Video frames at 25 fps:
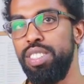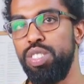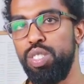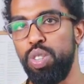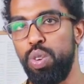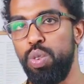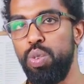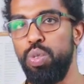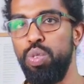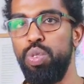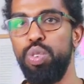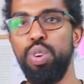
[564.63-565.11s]

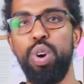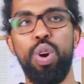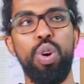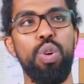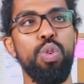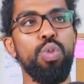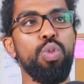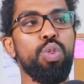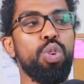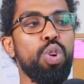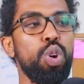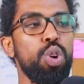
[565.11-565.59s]
So
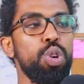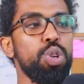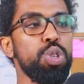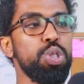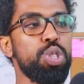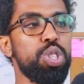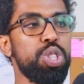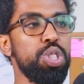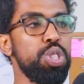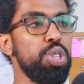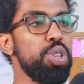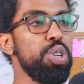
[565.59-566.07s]
no
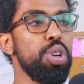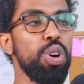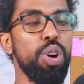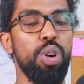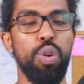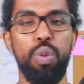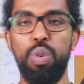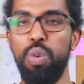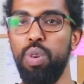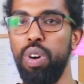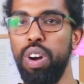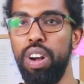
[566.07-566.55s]
coach,
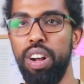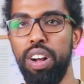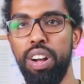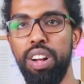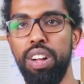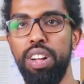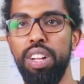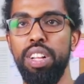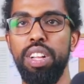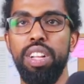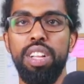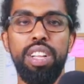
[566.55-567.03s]

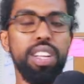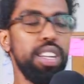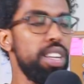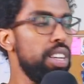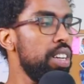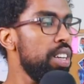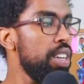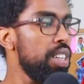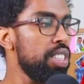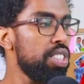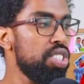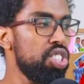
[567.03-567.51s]
no
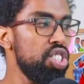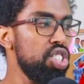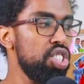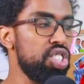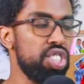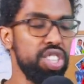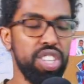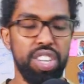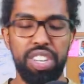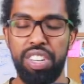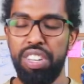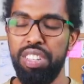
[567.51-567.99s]

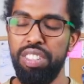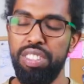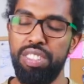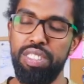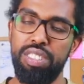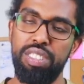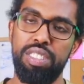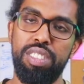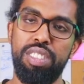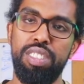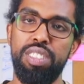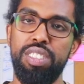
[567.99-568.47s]
teacher,
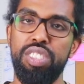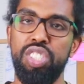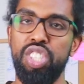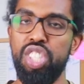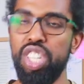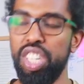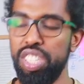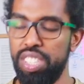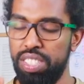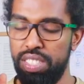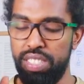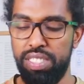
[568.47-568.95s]

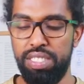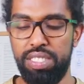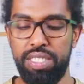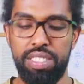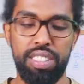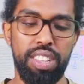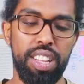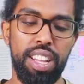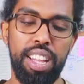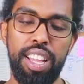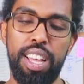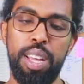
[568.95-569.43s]

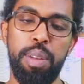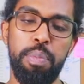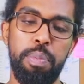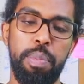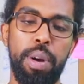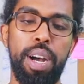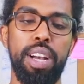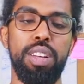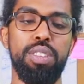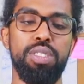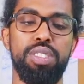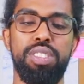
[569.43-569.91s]
just learn
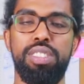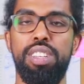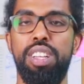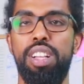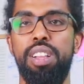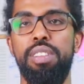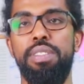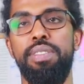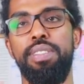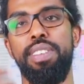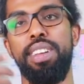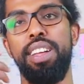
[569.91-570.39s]
by
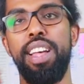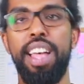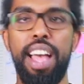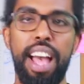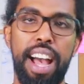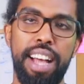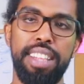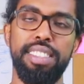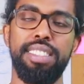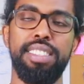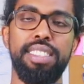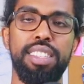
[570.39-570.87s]
yourself
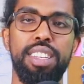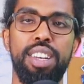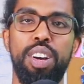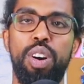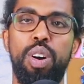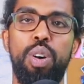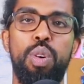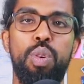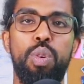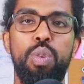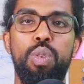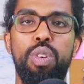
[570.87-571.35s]
and see
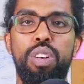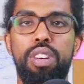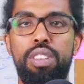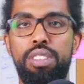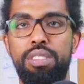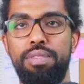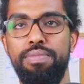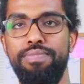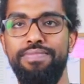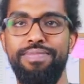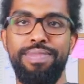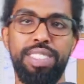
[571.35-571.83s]

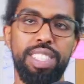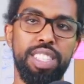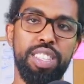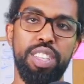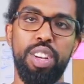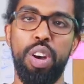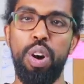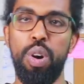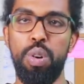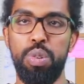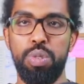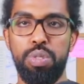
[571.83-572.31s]
how
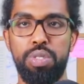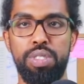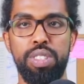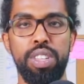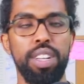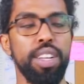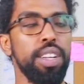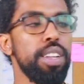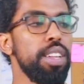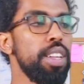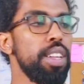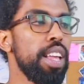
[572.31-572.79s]
it goes.
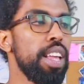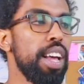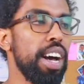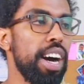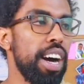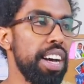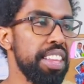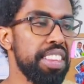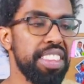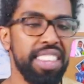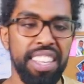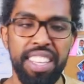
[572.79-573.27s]

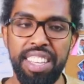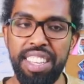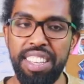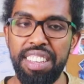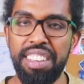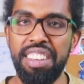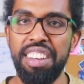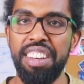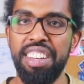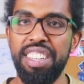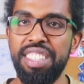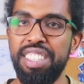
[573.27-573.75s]
I
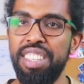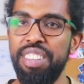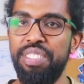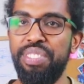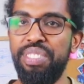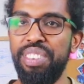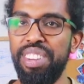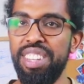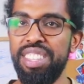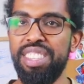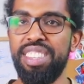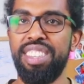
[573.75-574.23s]
think the
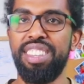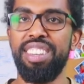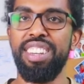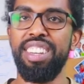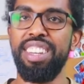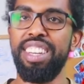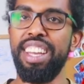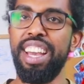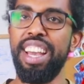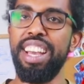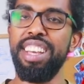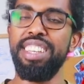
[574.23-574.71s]
first
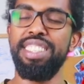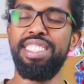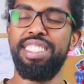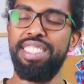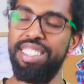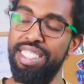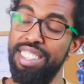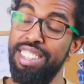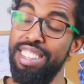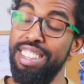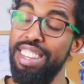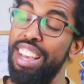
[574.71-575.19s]
3
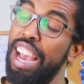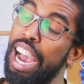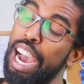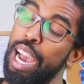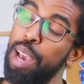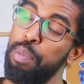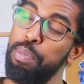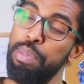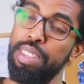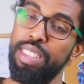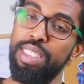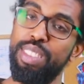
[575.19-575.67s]
days
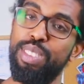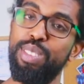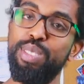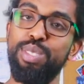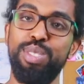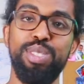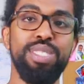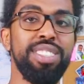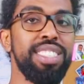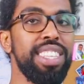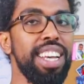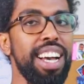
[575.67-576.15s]
I'm
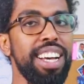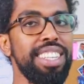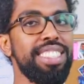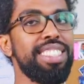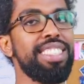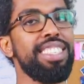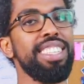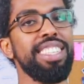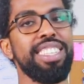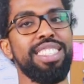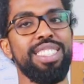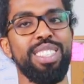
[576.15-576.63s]

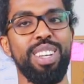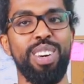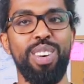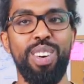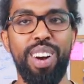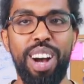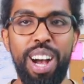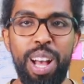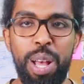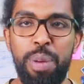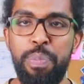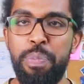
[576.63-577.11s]
enthusiastic,
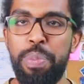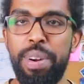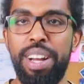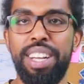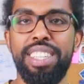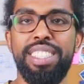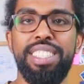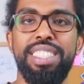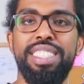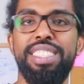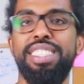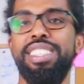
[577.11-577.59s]
so I am
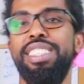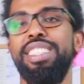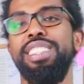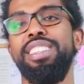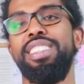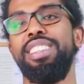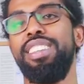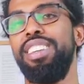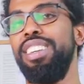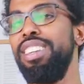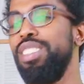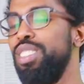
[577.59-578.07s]

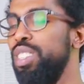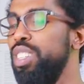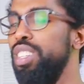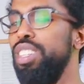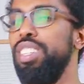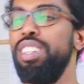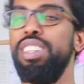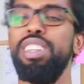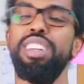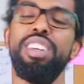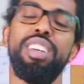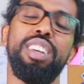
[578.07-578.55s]
practicing
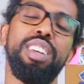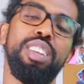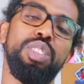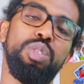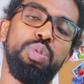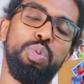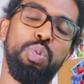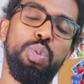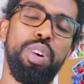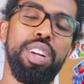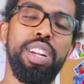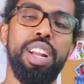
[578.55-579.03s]
30
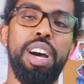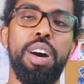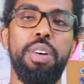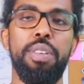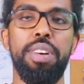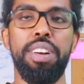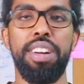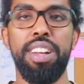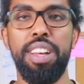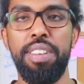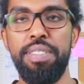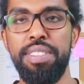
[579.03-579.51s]
to 1
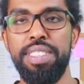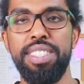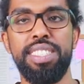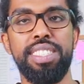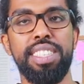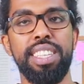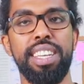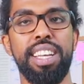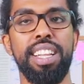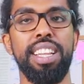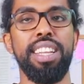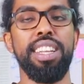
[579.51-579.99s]
hour every
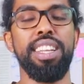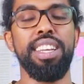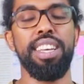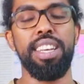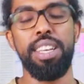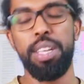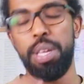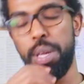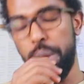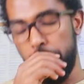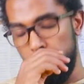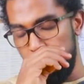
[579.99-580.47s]
single
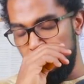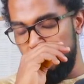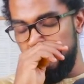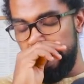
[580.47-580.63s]
day.